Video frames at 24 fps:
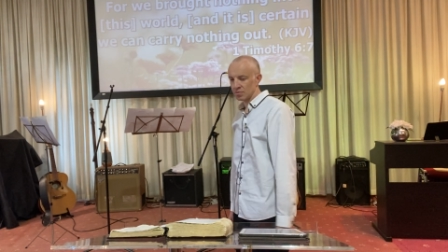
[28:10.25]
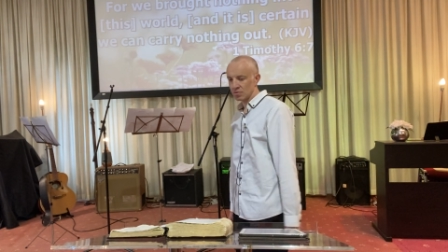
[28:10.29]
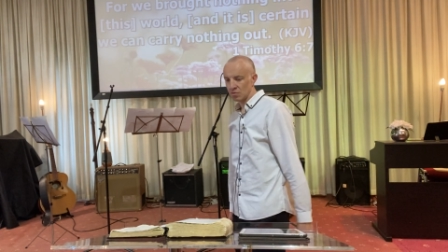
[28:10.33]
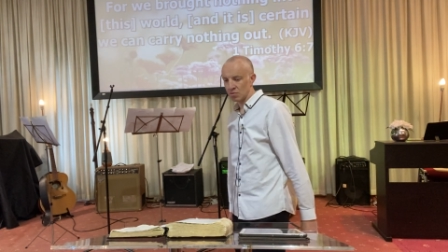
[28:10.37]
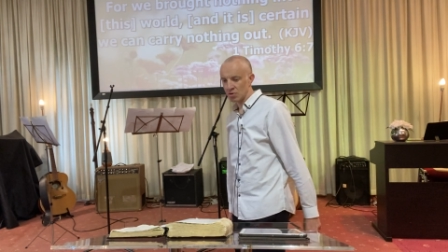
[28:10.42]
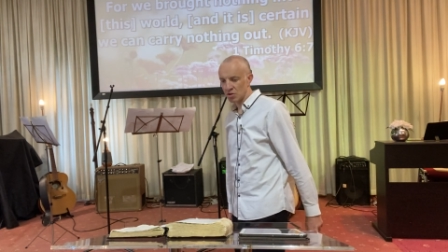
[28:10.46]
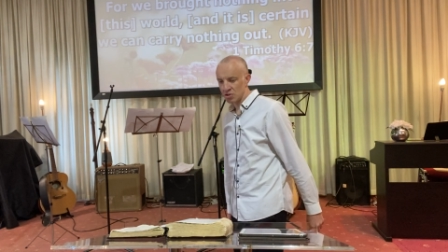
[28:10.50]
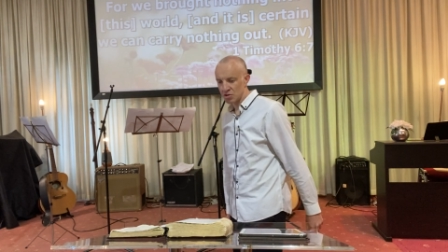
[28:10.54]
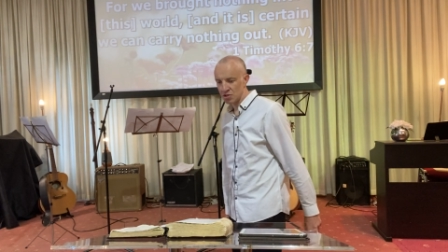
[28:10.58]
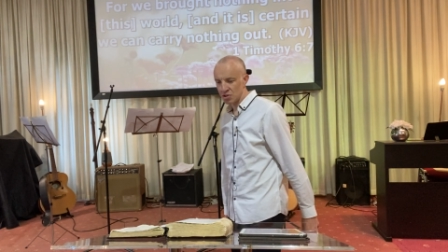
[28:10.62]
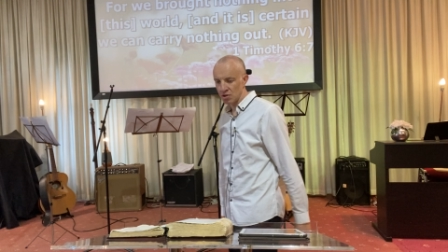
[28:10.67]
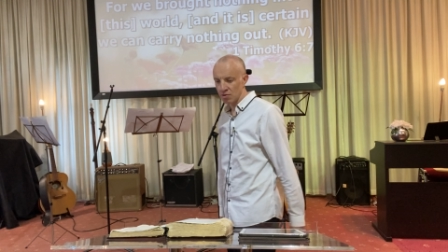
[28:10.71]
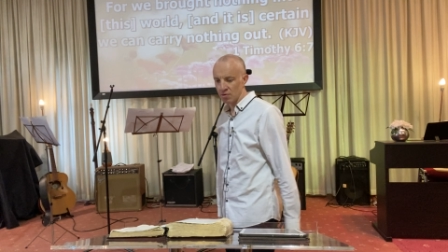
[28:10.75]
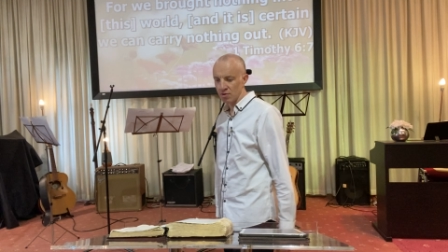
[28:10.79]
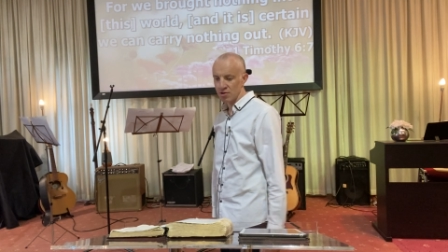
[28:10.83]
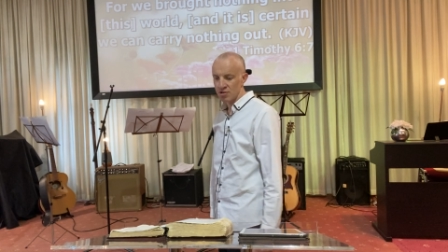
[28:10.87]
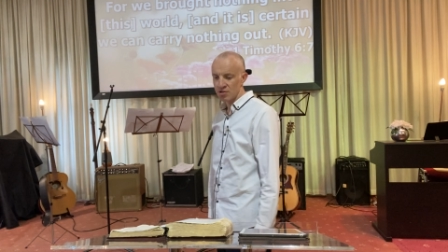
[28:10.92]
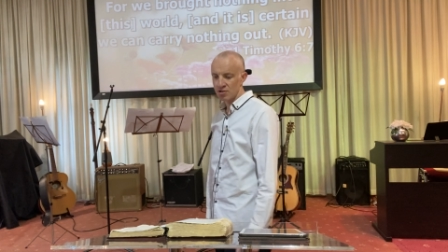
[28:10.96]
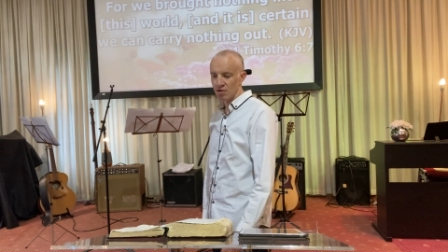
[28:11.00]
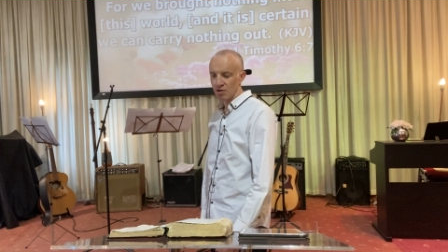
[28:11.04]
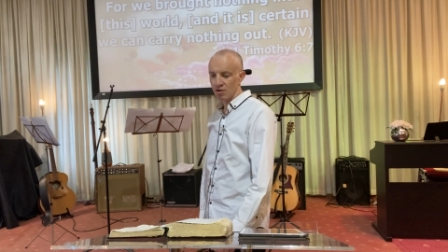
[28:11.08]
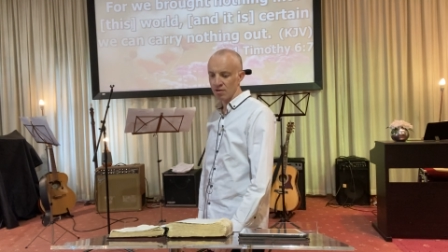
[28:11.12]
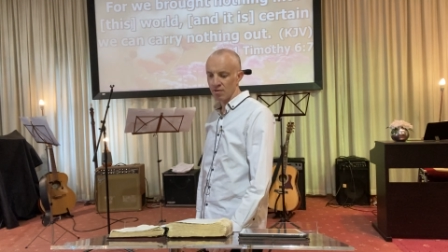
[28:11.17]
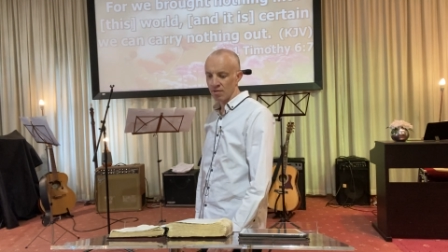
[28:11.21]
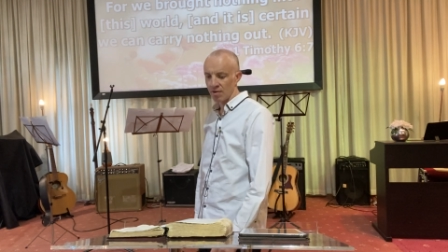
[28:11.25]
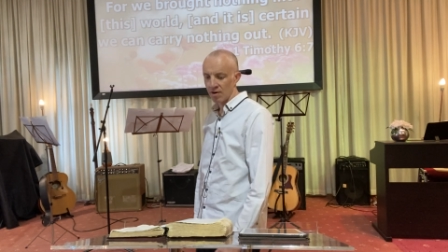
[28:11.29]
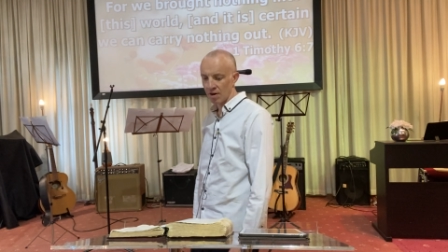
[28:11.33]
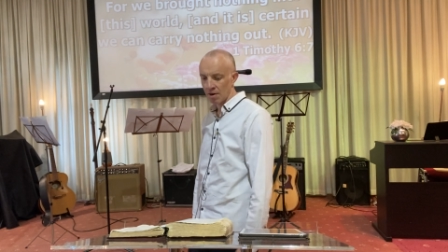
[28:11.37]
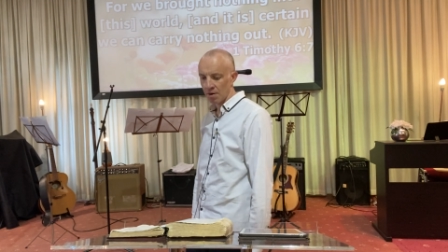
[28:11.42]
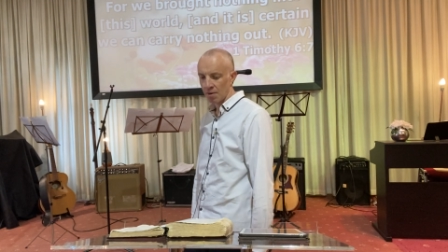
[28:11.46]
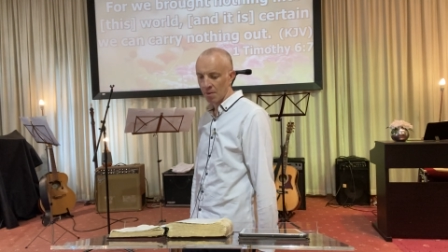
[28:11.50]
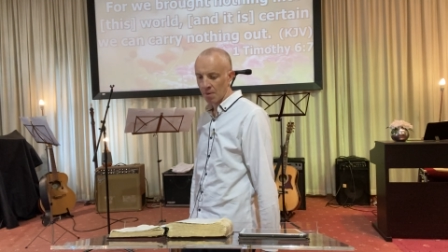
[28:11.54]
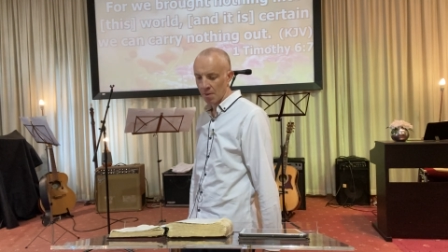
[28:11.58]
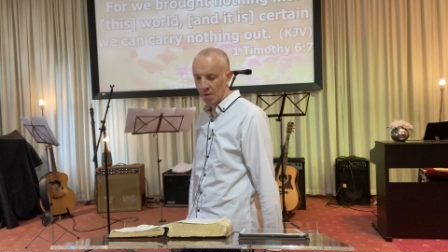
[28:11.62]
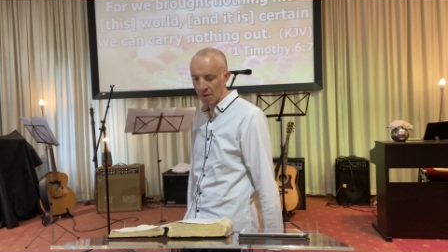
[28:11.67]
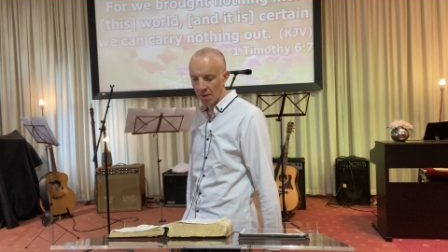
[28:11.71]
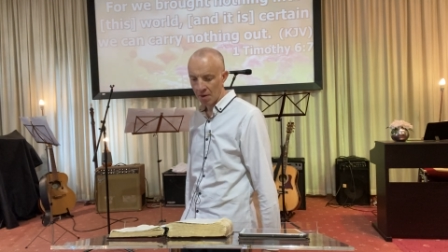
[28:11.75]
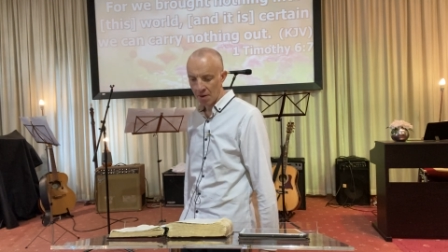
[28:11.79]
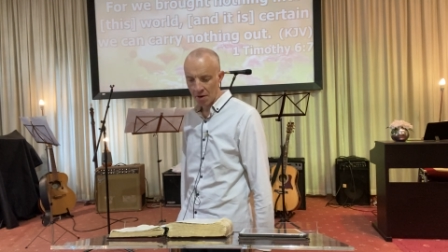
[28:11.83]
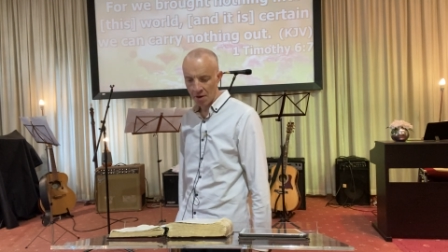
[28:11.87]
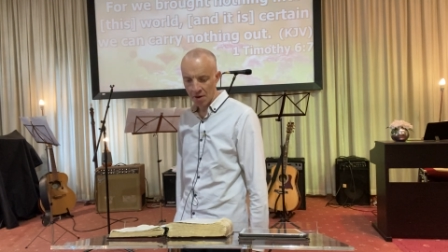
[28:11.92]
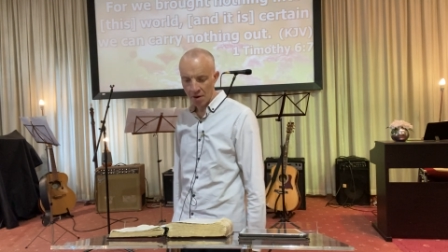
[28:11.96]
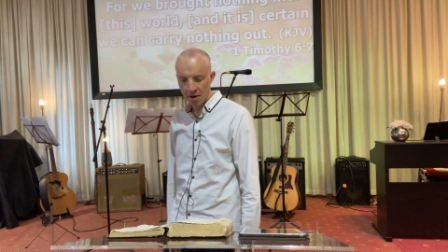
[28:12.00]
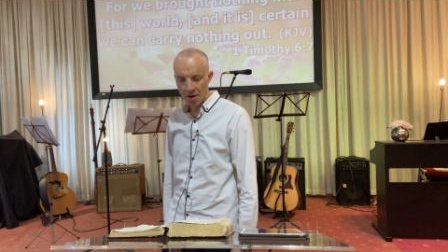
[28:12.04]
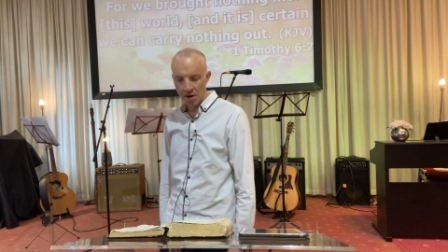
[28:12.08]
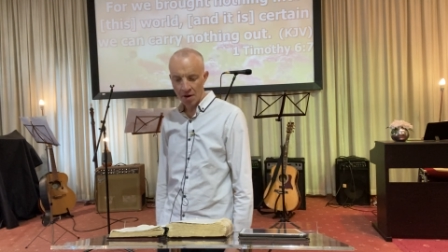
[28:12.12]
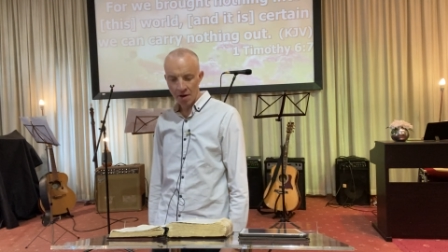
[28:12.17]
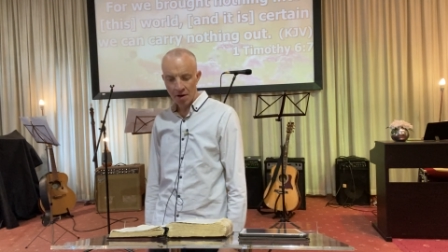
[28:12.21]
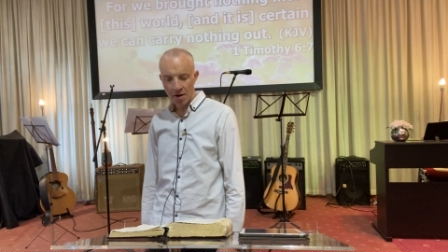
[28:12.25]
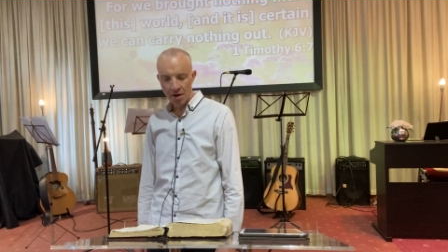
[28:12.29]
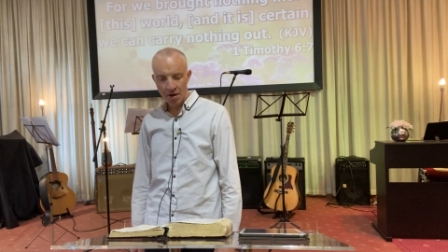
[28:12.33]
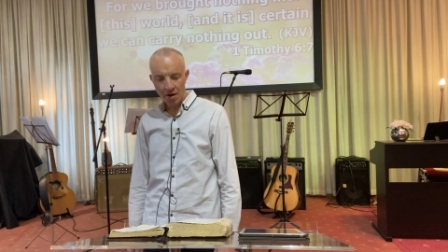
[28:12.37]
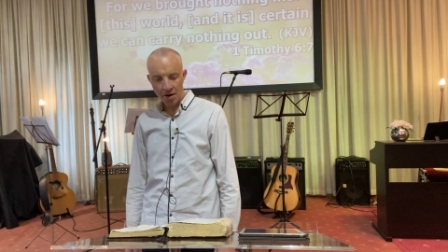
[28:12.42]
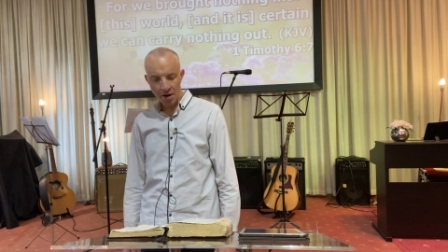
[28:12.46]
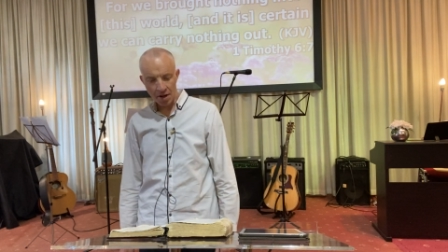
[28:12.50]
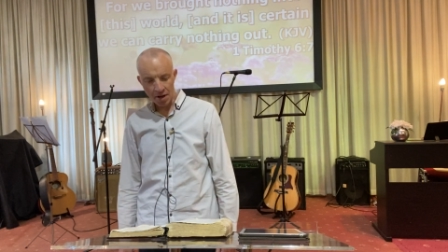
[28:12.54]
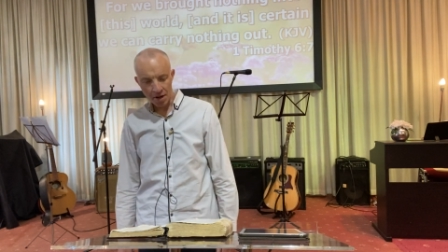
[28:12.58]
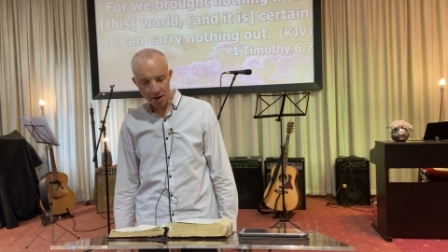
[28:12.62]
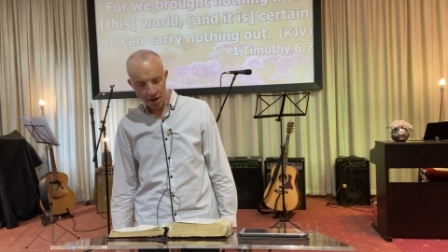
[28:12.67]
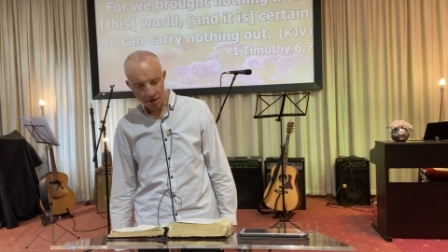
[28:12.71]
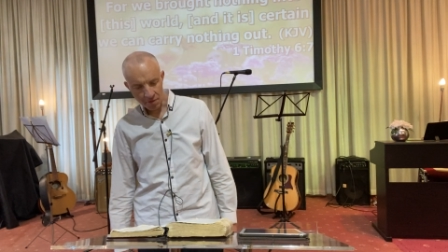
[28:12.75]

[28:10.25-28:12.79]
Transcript: We're stewards over uh,